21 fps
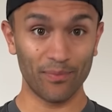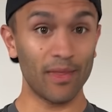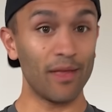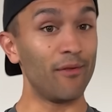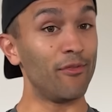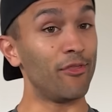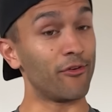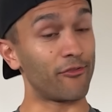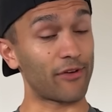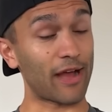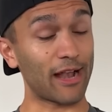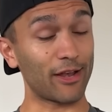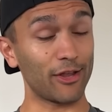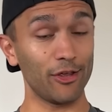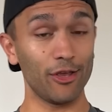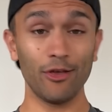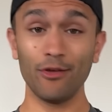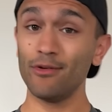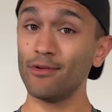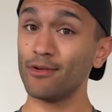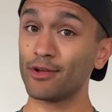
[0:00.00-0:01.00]
the
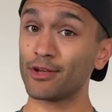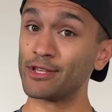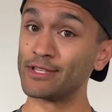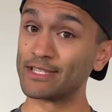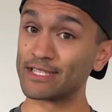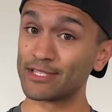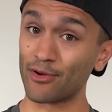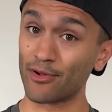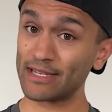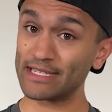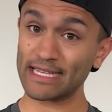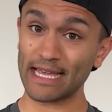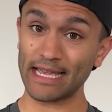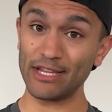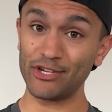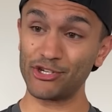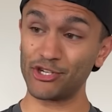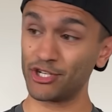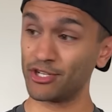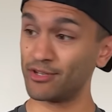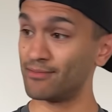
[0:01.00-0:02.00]
value,
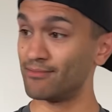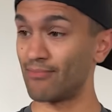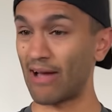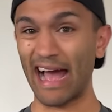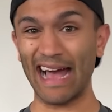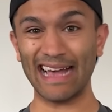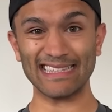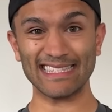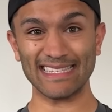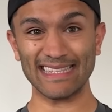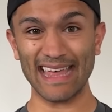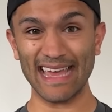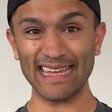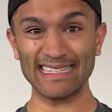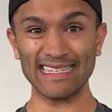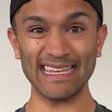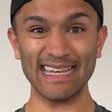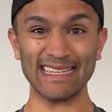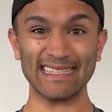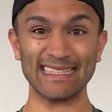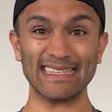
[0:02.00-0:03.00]
consolidation,
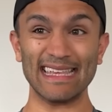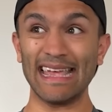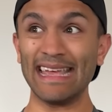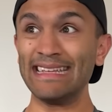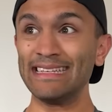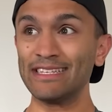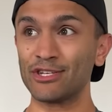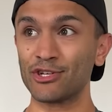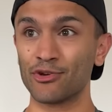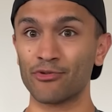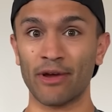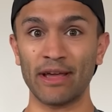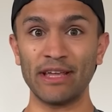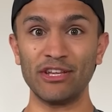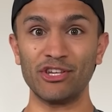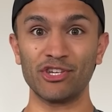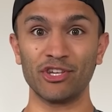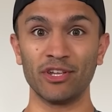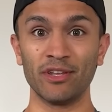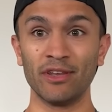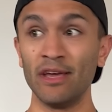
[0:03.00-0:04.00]
aesthetics,
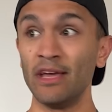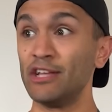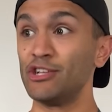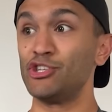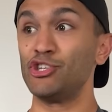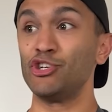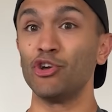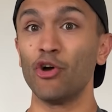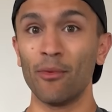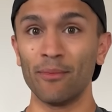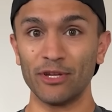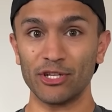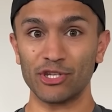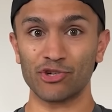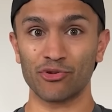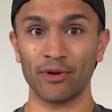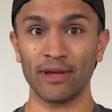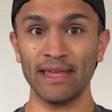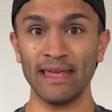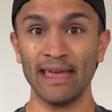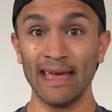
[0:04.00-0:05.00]
integration,
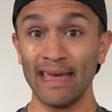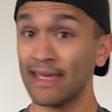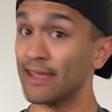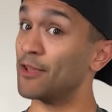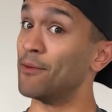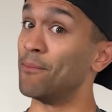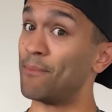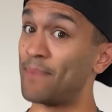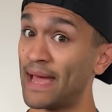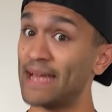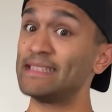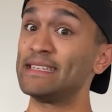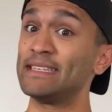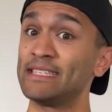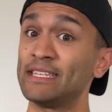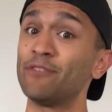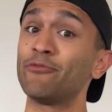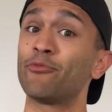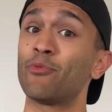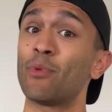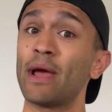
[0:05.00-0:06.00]
geometry,
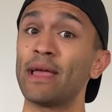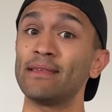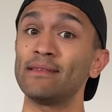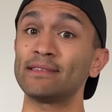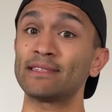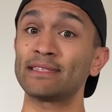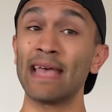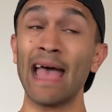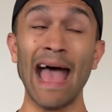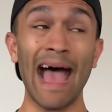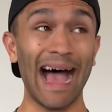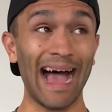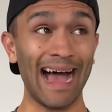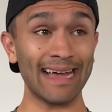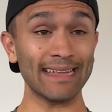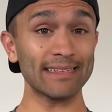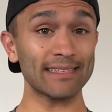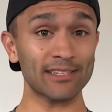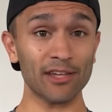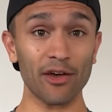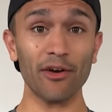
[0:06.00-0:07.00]
competitive weights,
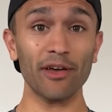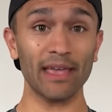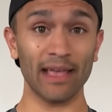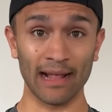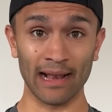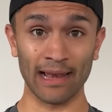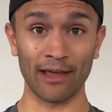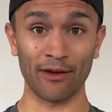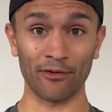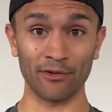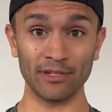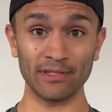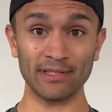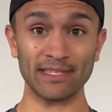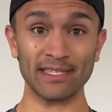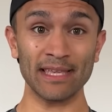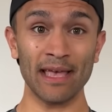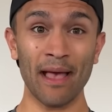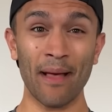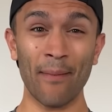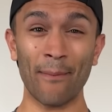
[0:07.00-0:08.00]
and tyre
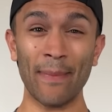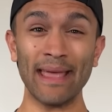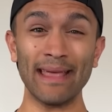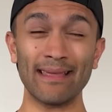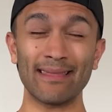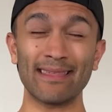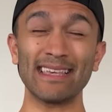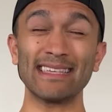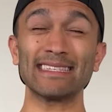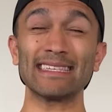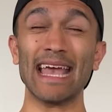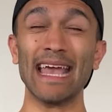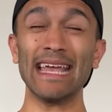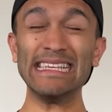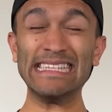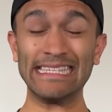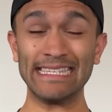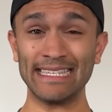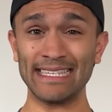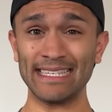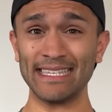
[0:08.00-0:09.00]
clearance make this a
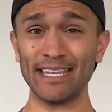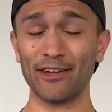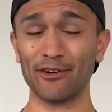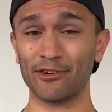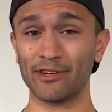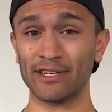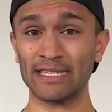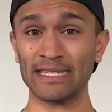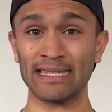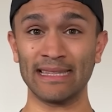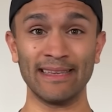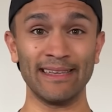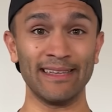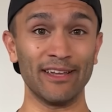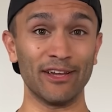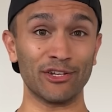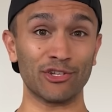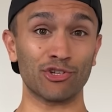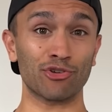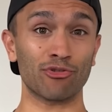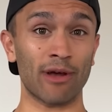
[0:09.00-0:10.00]
seriously
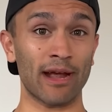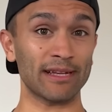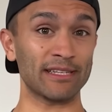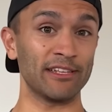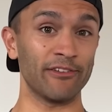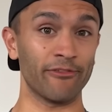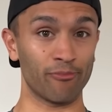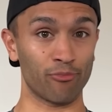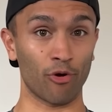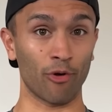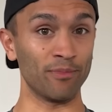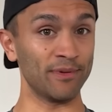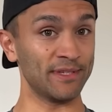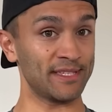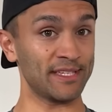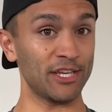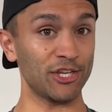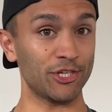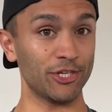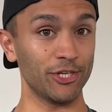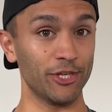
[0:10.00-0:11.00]
attractive
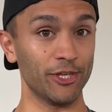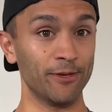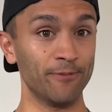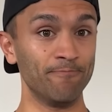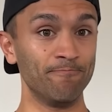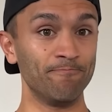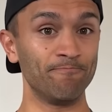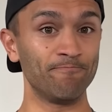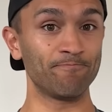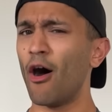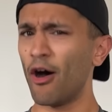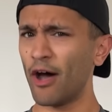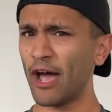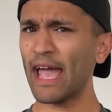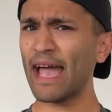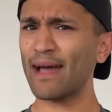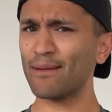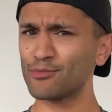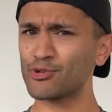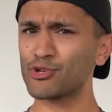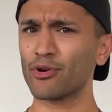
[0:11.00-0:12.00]
proposition. I
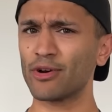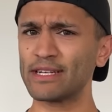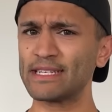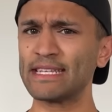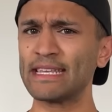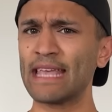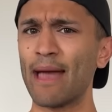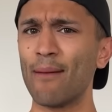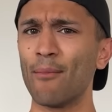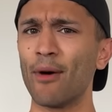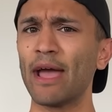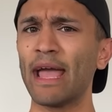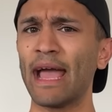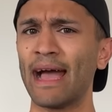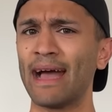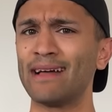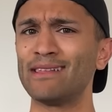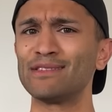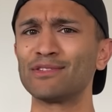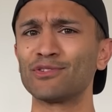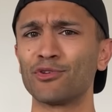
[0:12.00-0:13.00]
am trying to get my
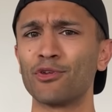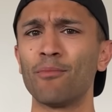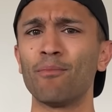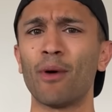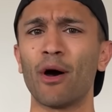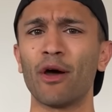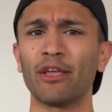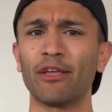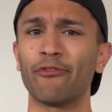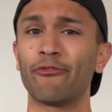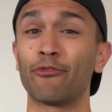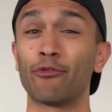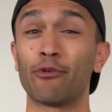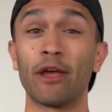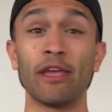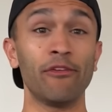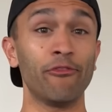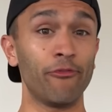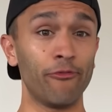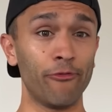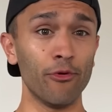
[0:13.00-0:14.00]
hands on a bike for
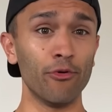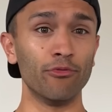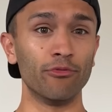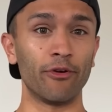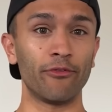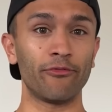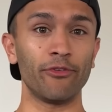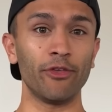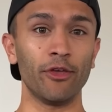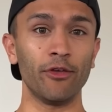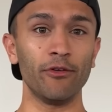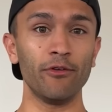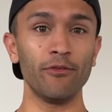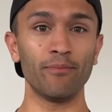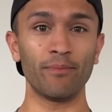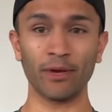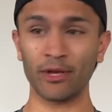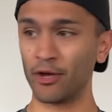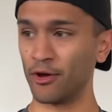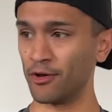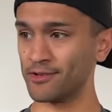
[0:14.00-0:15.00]
a full review,
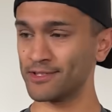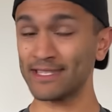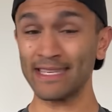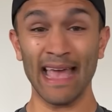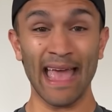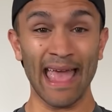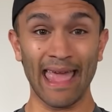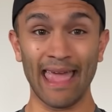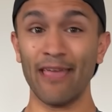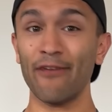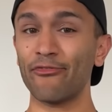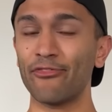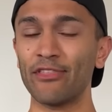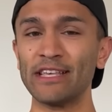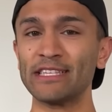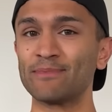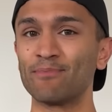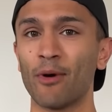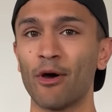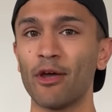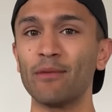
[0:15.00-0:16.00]
because if
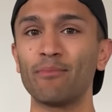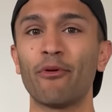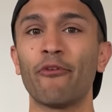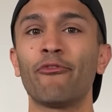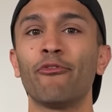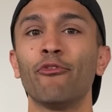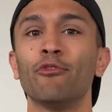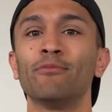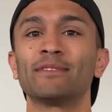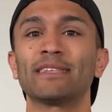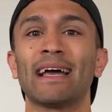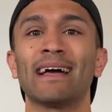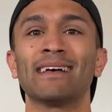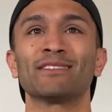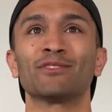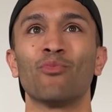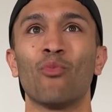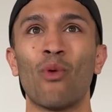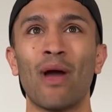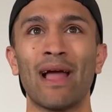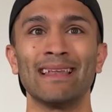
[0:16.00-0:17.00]
this bike performs as
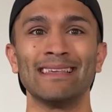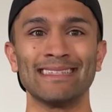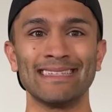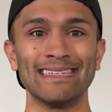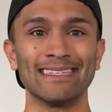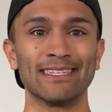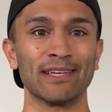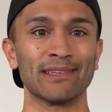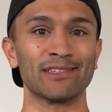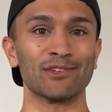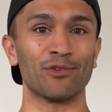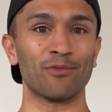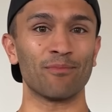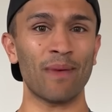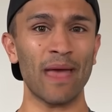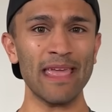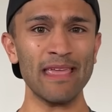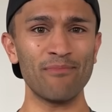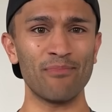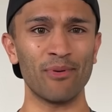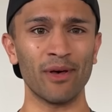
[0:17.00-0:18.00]
well as it does on
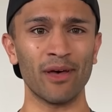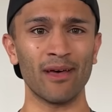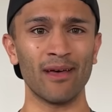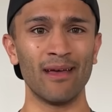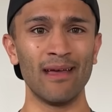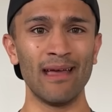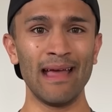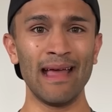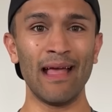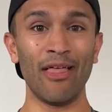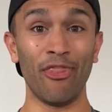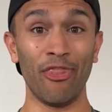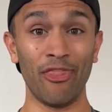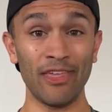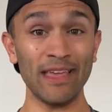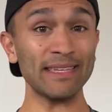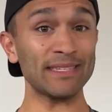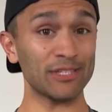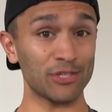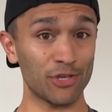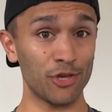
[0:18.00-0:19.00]
paper,
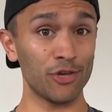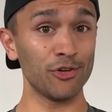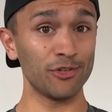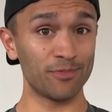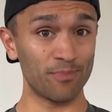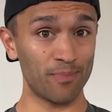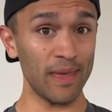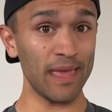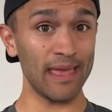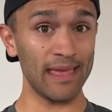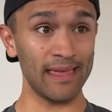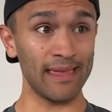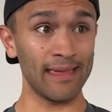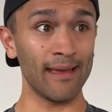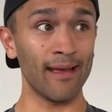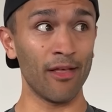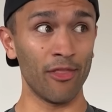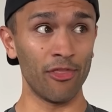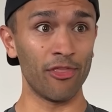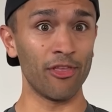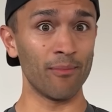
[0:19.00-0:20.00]
this could be
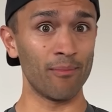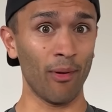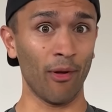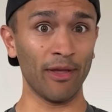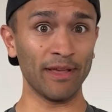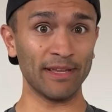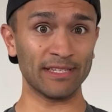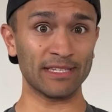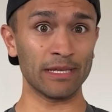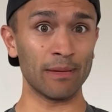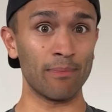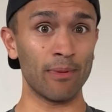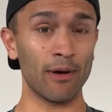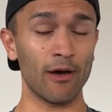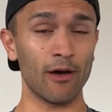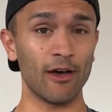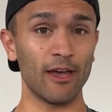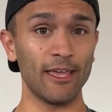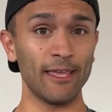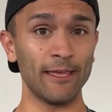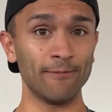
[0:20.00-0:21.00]
the bike to
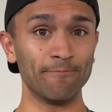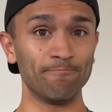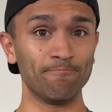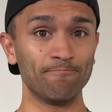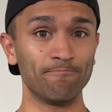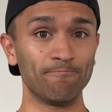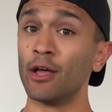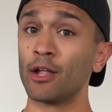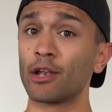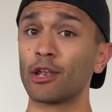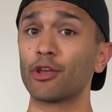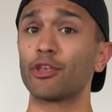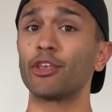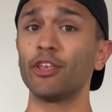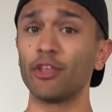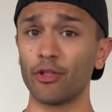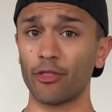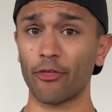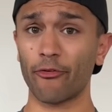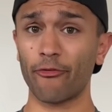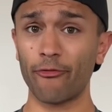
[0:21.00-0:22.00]
buy. Looking
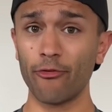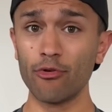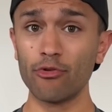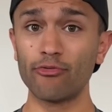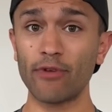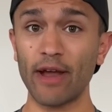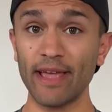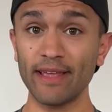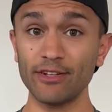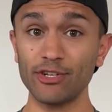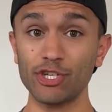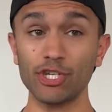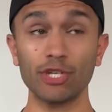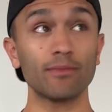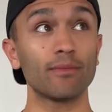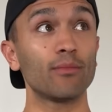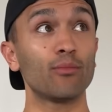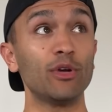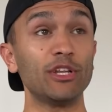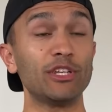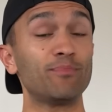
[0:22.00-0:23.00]
at the full range,
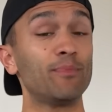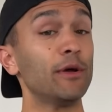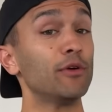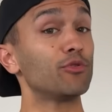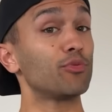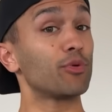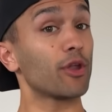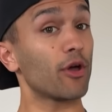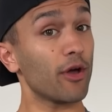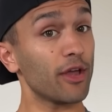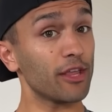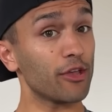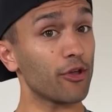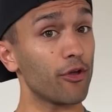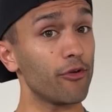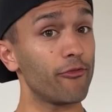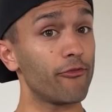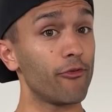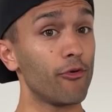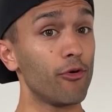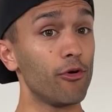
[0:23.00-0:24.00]
which build would I go
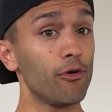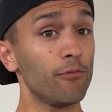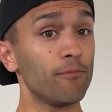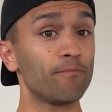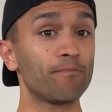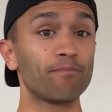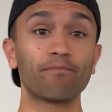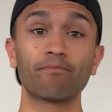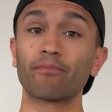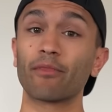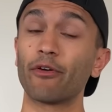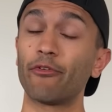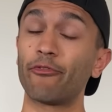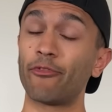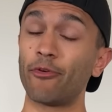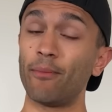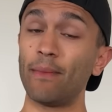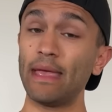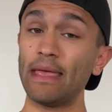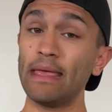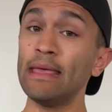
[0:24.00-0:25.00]
for? For
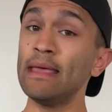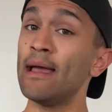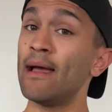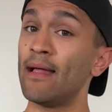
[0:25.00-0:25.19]
me,